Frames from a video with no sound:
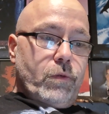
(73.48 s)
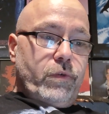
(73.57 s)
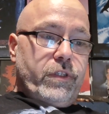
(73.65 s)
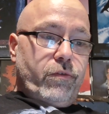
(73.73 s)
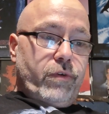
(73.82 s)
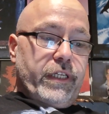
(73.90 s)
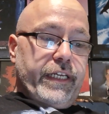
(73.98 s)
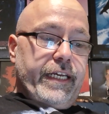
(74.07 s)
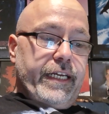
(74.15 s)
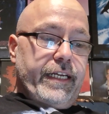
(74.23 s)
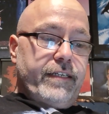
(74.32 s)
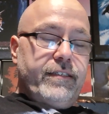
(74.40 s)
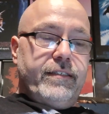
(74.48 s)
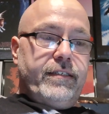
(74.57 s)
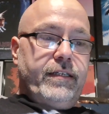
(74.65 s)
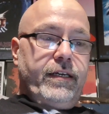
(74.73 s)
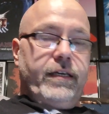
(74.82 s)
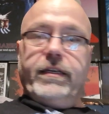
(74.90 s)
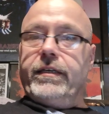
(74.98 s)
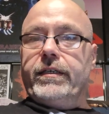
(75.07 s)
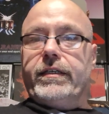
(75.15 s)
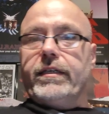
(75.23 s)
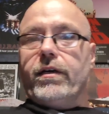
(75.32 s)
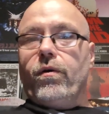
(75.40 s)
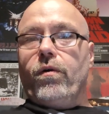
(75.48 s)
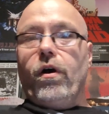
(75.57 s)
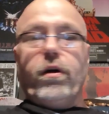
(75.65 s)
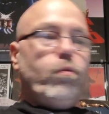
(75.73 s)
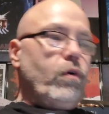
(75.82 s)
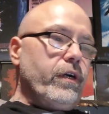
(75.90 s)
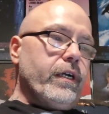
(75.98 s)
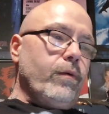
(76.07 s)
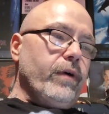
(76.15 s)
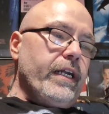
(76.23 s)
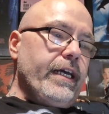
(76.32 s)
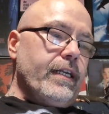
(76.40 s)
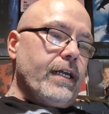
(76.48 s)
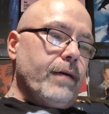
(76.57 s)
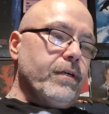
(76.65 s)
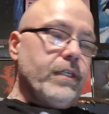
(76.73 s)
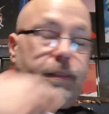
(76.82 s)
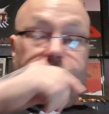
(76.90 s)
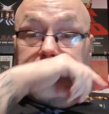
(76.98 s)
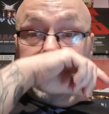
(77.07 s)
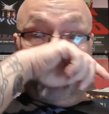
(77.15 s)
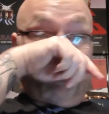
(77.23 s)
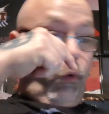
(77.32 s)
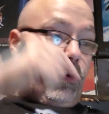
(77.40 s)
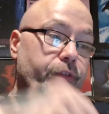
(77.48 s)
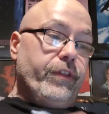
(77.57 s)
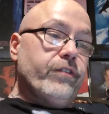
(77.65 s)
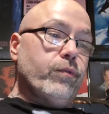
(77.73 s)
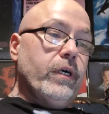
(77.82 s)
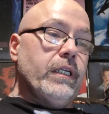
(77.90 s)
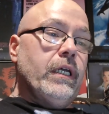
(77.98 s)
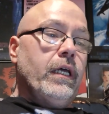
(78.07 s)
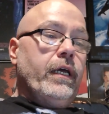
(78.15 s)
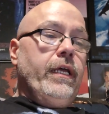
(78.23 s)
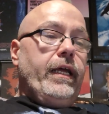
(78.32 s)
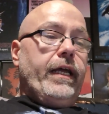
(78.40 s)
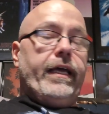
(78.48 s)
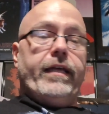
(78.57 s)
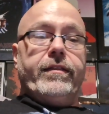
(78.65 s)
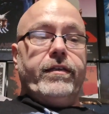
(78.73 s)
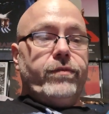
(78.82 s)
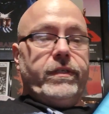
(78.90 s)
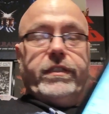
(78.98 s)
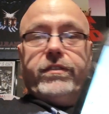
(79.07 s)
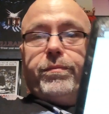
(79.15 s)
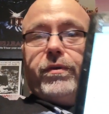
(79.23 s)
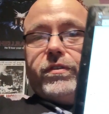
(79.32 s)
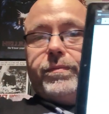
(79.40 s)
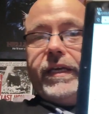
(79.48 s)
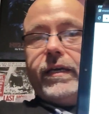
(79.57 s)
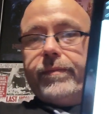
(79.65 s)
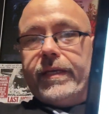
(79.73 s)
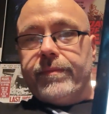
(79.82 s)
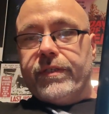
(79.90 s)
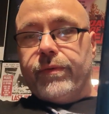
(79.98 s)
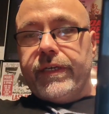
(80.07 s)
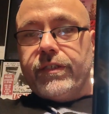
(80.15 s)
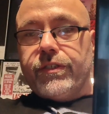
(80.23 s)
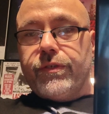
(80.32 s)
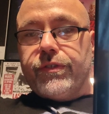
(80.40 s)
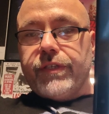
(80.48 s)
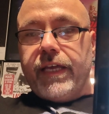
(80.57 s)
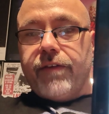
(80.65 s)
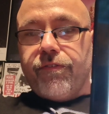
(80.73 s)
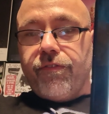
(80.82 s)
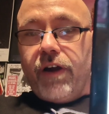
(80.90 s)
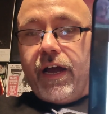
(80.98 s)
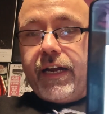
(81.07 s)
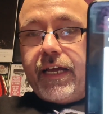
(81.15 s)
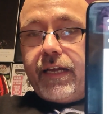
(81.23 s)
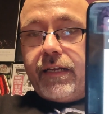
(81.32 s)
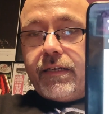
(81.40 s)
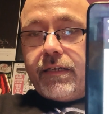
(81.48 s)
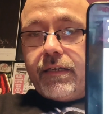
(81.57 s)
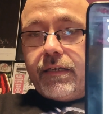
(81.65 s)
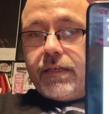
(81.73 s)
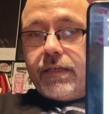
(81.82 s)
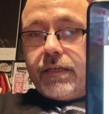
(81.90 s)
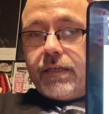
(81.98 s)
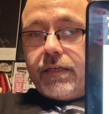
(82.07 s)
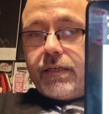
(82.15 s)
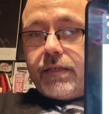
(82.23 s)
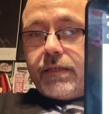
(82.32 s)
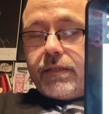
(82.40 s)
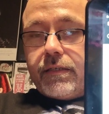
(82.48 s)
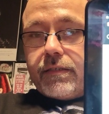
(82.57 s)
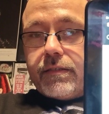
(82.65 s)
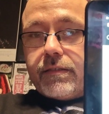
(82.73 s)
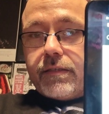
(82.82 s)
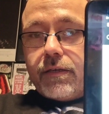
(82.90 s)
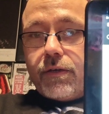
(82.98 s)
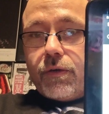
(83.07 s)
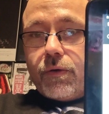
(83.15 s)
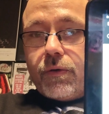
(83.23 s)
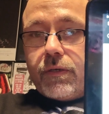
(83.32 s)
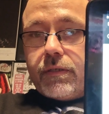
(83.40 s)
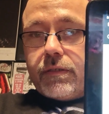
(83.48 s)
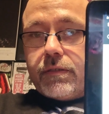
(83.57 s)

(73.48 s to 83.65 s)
with the really hideous, you know, artwork, I went ahead and I'm going to import this one, and this one is supposed to be coming between Tuesday and Friday. So,